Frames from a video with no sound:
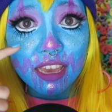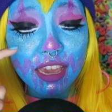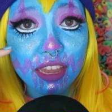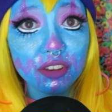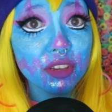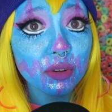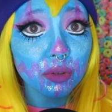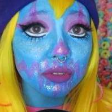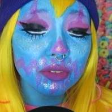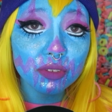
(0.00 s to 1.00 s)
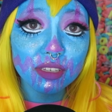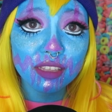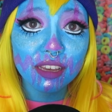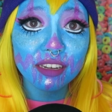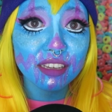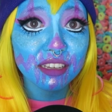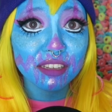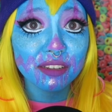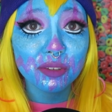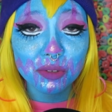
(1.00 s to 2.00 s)
and you can also see that in
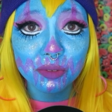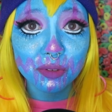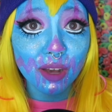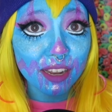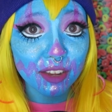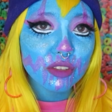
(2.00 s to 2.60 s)
Ishoku Hada.